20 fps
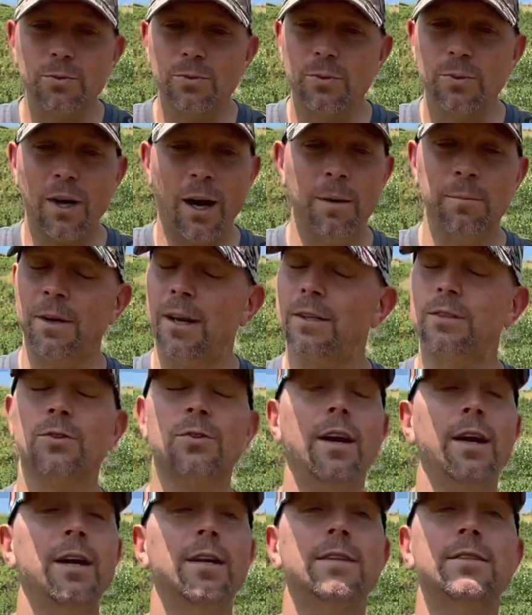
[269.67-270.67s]
I'm not
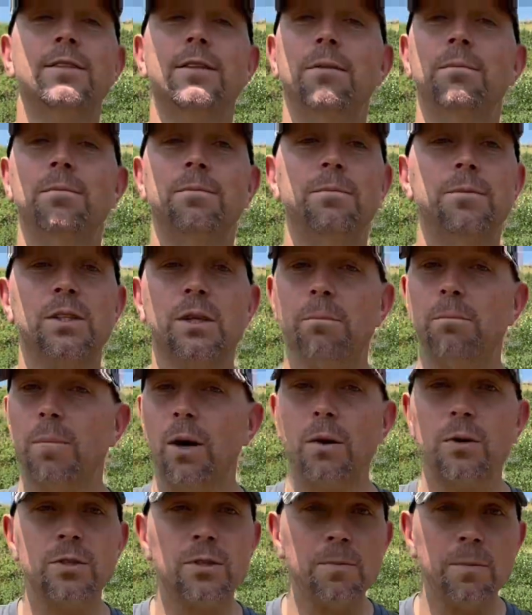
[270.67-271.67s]
trying to
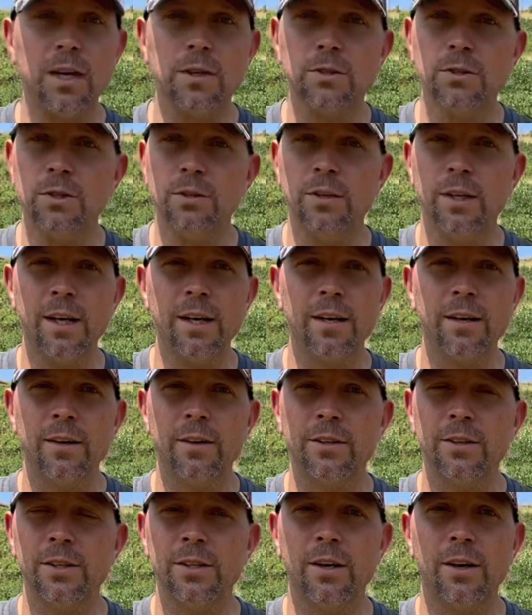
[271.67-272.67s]
boast about shooting at
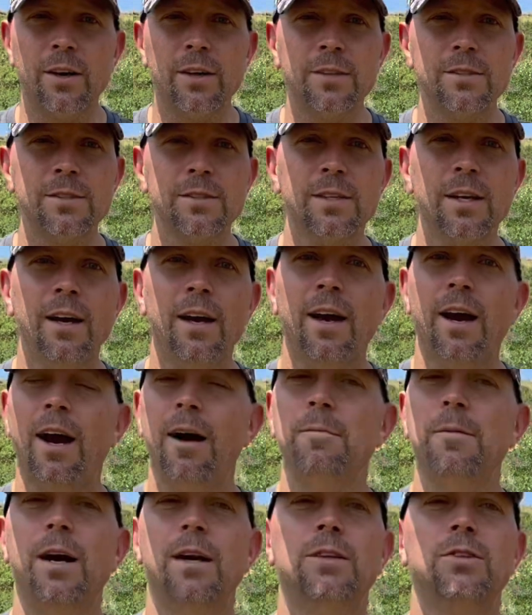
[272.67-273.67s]
100 yards. I'm
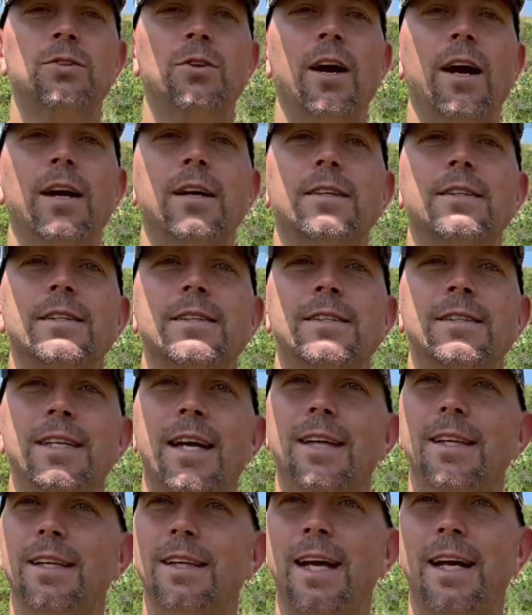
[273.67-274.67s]
not trying to say
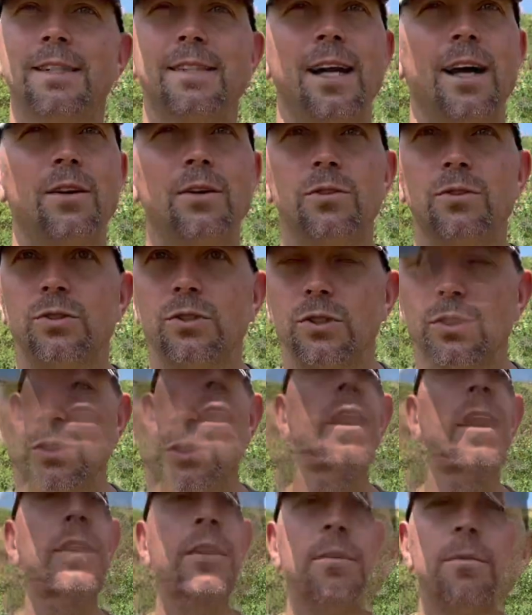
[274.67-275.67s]
that that's how you should
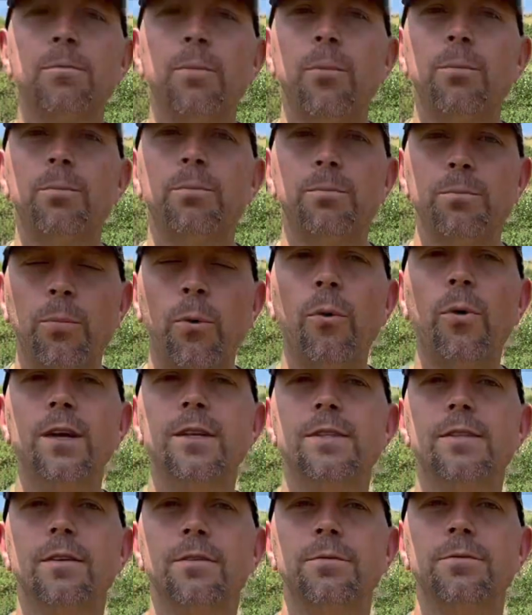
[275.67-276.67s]
shoot. Other
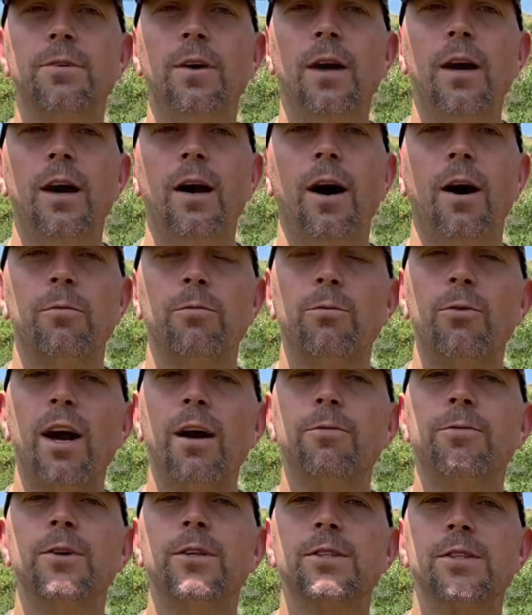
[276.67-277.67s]
points of
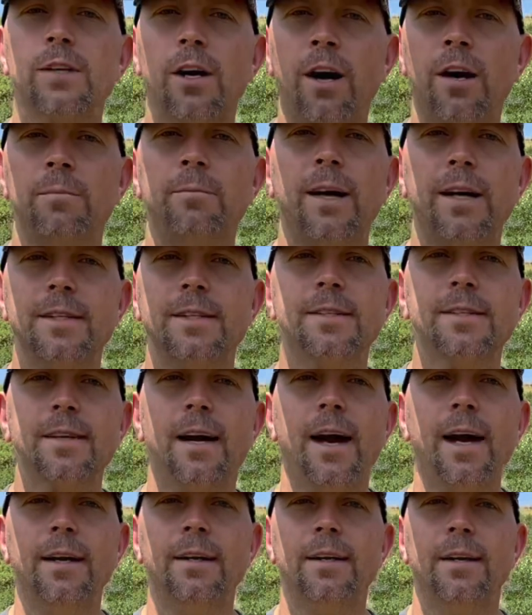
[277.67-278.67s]
reference on my
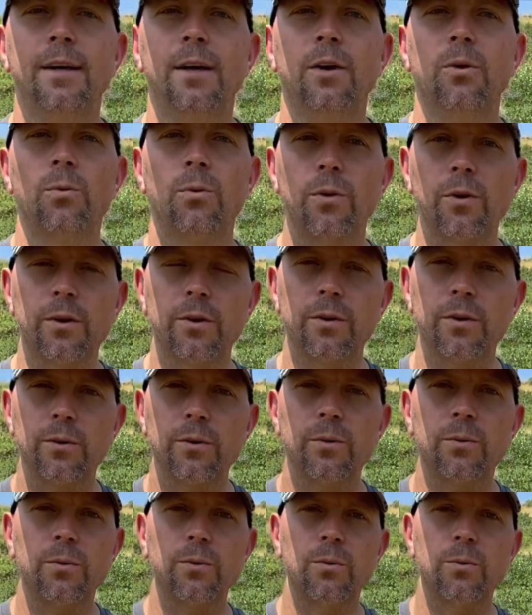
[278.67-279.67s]
sight were
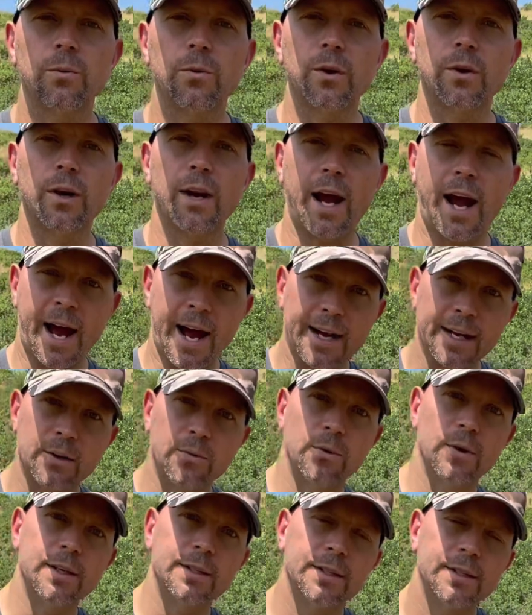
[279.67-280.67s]

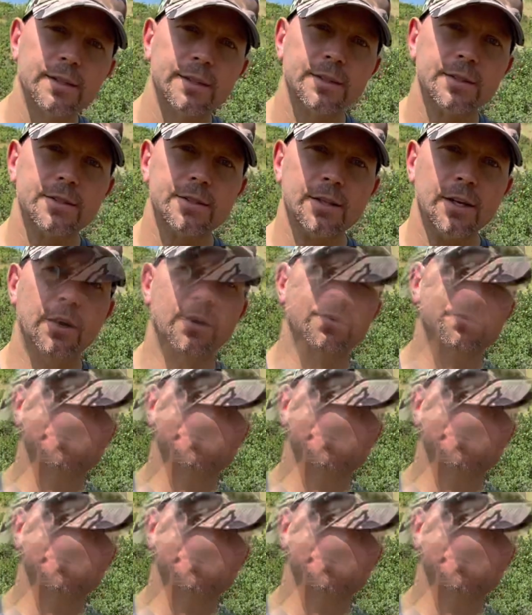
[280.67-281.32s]
adequate. So we'll